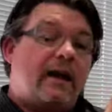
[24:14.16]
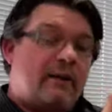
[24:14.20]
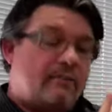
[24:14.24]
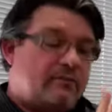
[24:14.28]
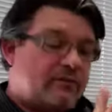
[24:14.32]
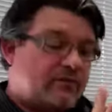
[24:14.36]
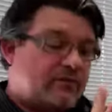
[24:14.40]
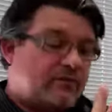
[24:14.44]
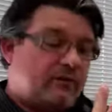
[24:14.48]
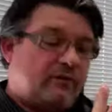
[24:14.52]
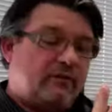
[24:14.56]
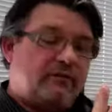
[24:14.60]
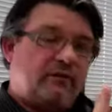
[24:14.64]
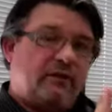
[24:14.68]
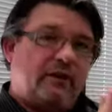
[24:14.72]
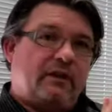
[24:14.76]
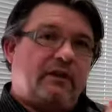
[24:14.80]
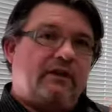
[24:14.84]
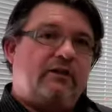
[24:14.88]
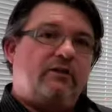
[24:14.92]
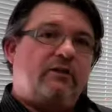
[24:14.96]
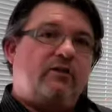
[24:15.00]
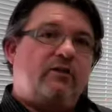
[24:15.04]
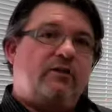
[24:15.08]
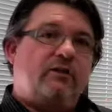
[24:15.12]
Absolutely.
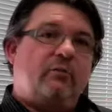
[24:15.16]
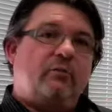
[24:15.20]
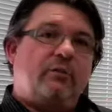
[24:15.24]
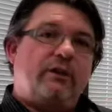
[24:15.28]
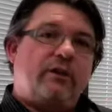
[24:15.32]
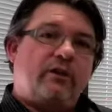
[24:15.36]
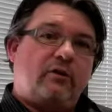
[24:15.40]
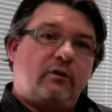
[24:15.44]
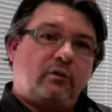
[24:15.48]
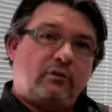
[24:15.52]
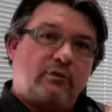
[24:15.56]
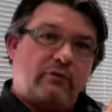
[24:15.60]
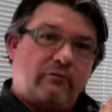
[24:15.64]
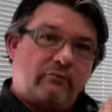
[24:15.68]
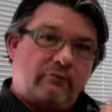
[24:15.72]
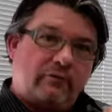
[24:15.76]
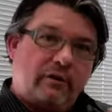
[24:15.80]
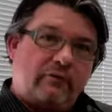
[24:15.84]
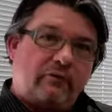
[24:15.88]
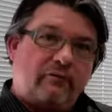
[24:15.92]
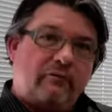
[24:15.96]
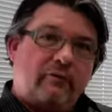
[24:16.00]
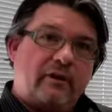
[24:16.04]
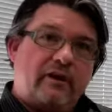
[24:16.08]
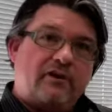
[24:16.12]
We call it
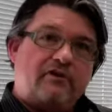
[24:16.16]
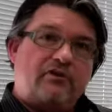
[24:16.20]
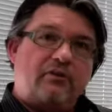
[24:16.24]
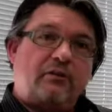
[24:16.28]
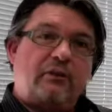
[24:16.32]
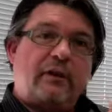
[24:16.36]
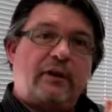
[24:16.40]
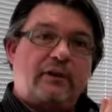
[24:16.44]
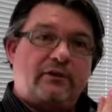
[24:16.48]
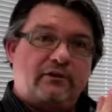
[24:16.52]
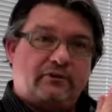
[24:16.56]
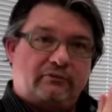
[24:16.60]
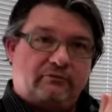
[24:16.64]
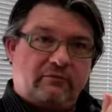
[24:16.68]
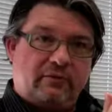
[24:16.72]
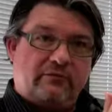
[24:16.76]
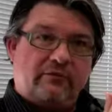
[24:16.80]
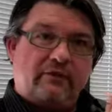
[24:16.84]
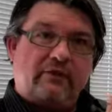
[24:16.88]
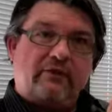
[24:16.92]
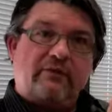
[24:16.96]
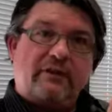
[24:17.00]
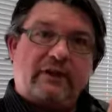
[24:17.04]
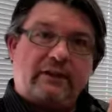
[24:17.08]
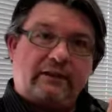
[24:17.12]
referential and
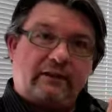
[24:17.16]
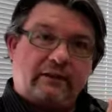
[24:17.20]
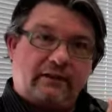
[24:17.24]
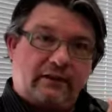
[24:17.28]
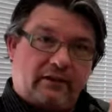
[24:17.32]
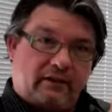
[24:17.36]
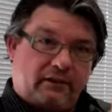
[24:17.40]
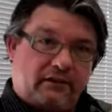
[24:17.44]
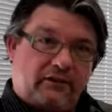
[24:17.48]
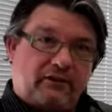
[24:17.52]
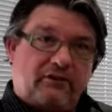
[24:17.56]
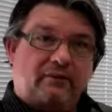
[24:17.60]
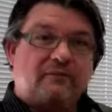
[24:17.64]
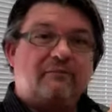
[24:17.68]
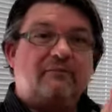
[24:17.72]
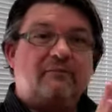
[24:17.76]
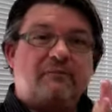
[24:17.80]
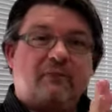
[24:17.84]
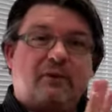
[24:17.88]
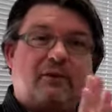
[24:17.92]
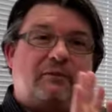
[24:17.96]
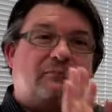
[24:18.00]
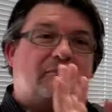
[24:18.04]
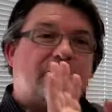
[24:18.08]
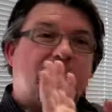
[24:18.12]
derivative analytics.
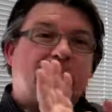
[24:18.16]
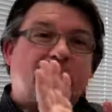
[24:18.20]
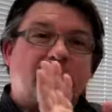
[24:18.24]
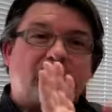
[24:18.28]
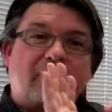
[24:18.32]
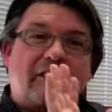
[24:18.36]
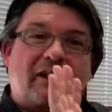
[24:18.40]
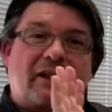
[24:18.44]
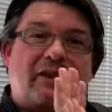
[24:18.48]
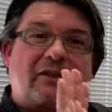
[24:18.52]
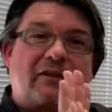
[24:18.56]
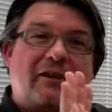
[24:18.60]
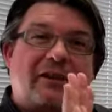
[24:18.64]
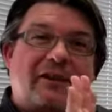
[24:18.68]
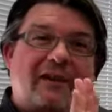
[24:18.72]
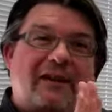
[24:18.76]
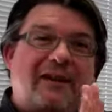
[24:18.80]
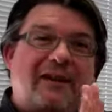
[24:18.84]
We don't want to go there.